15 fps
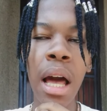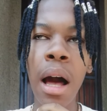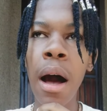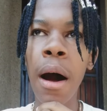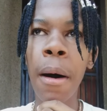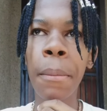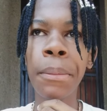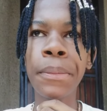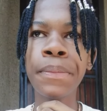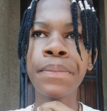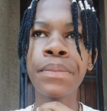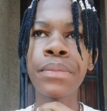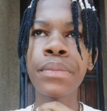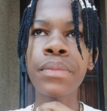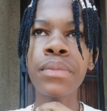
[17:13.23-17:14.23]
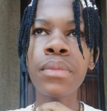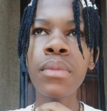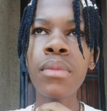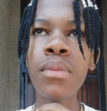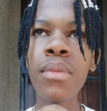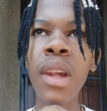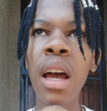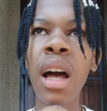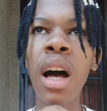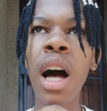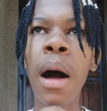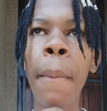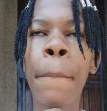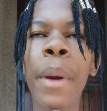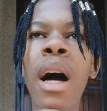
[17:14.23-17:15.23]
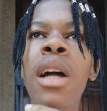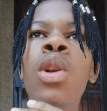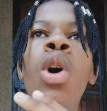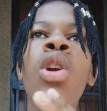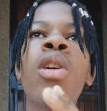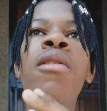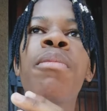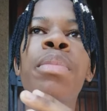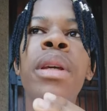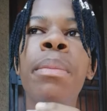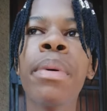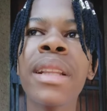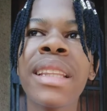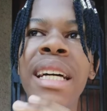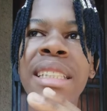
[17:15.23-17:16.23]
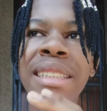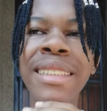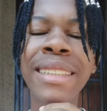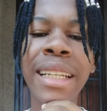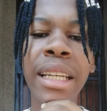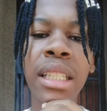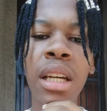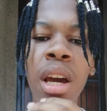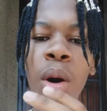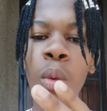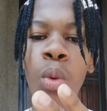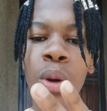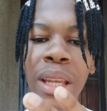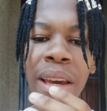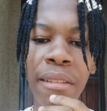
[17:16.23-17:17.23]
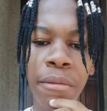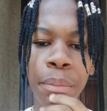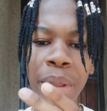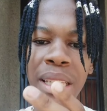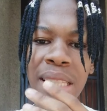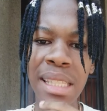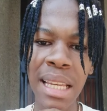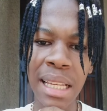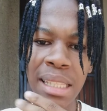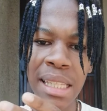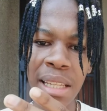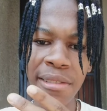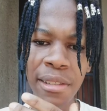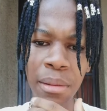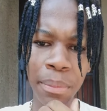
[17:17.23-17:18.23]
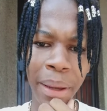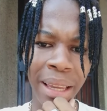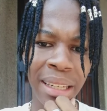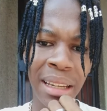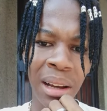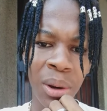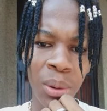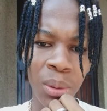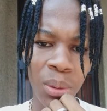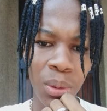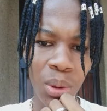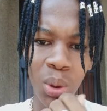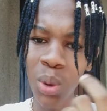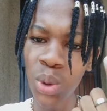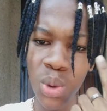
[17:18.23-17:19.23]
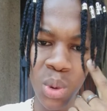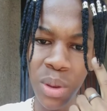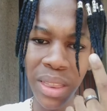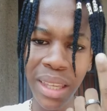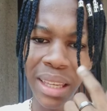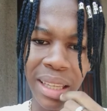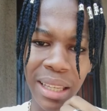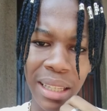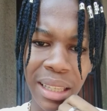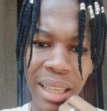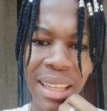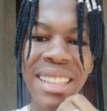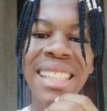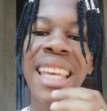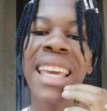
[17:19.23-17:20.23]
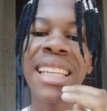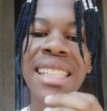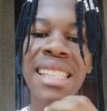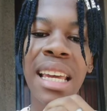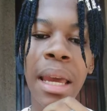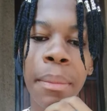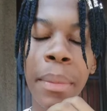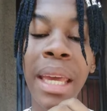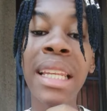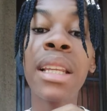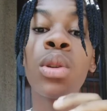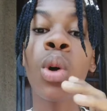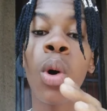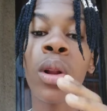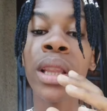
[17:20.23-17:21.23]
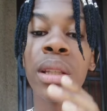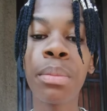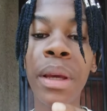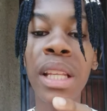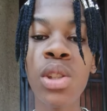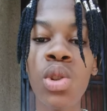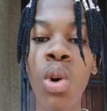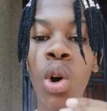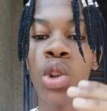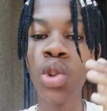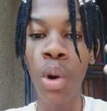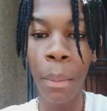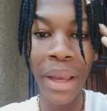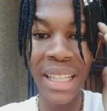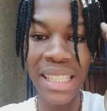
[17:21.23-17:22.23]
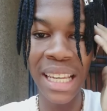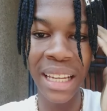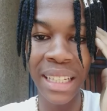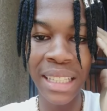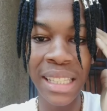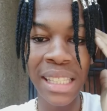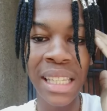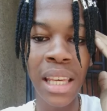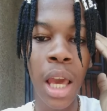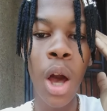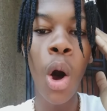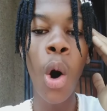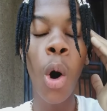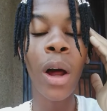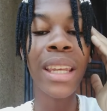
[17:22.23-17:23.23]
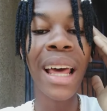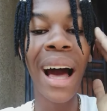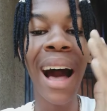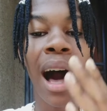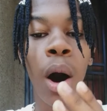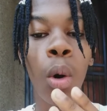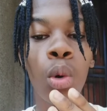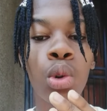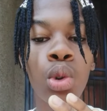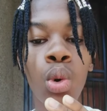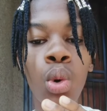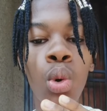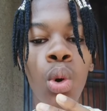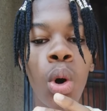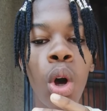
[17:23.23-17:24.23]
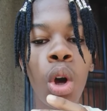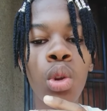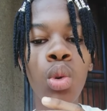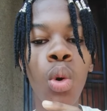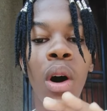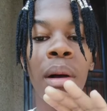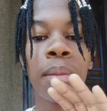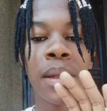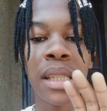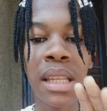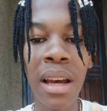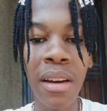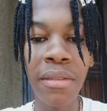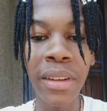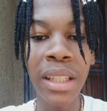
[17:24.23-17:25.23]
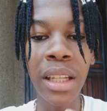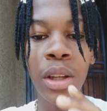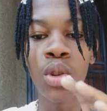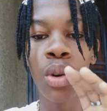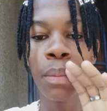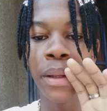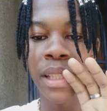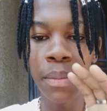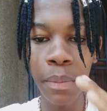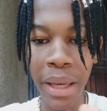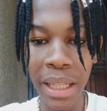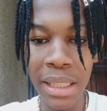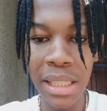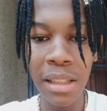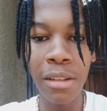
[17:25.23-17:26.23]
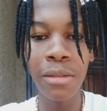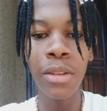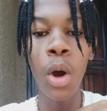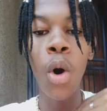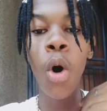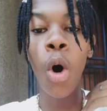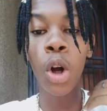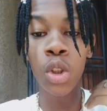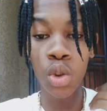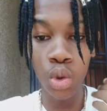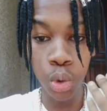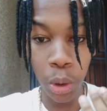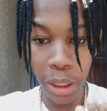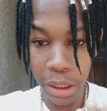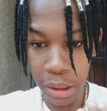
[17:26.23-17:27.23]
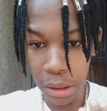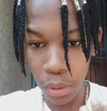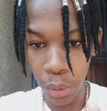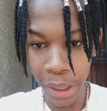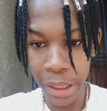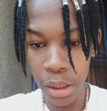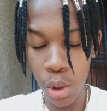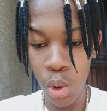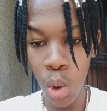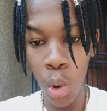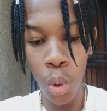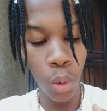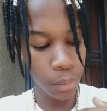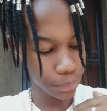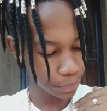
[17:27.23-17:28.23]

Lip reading: a lot of people that trade would have been successful by now? Don't you think? It takes time, and it all depends on your mentality, on how you observe it, and your perspective on trading, right? So